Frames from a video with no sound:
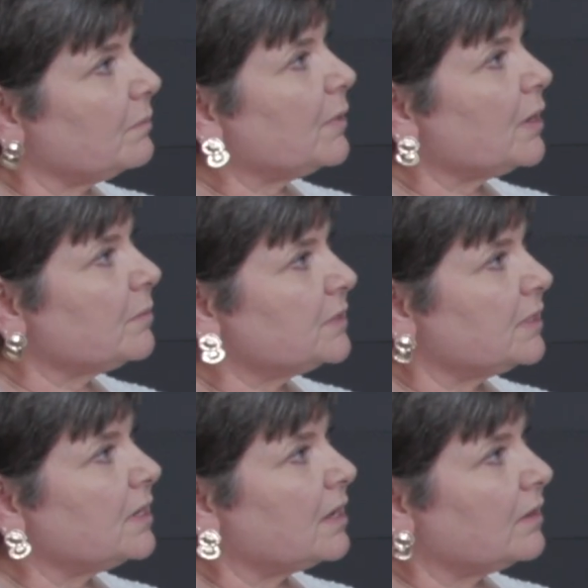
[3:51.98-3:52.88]
becomes
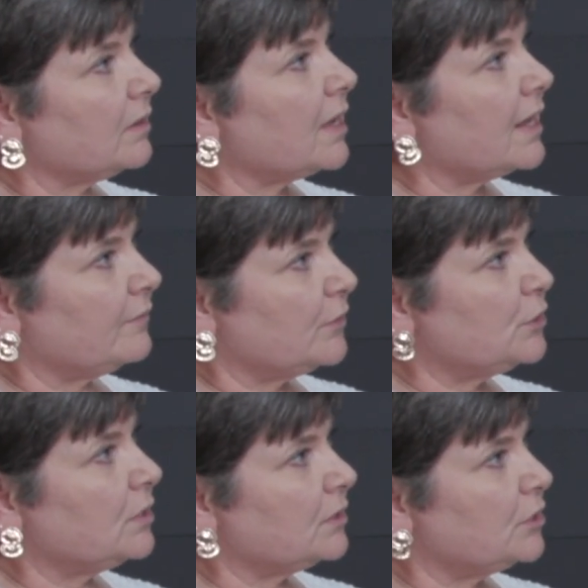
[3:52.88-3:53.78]
a, a kind of a,
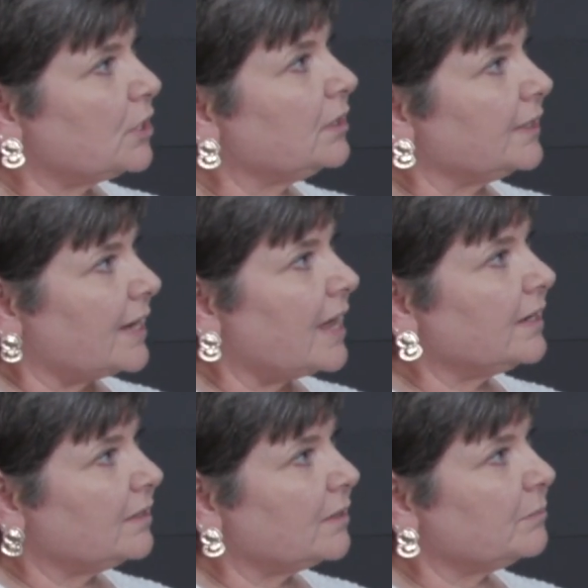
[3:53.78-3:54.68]
a, juggling
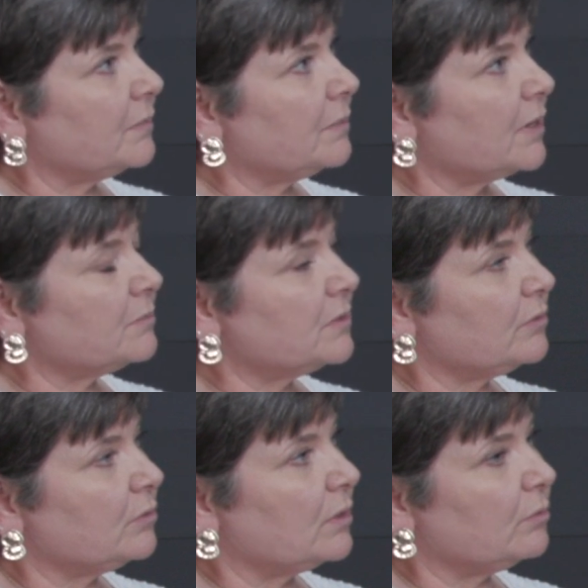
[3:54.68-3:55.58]
act. It becomes
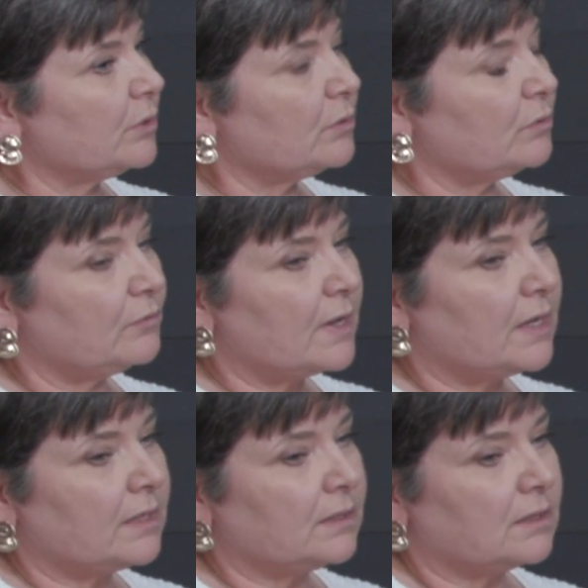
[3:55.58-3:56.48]
a, a real
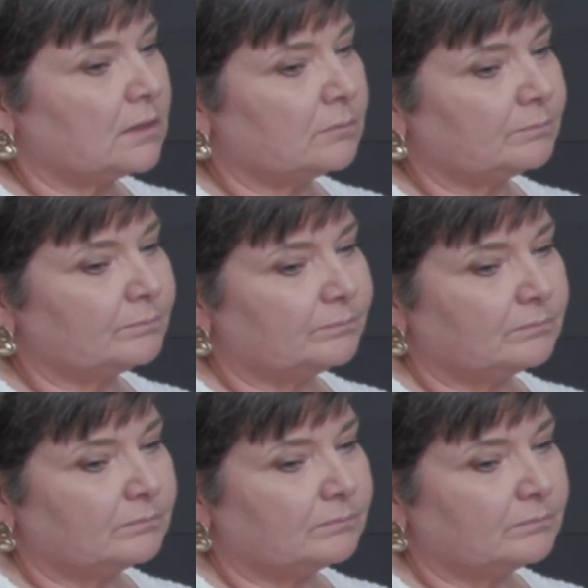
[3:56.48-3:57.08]
fine um,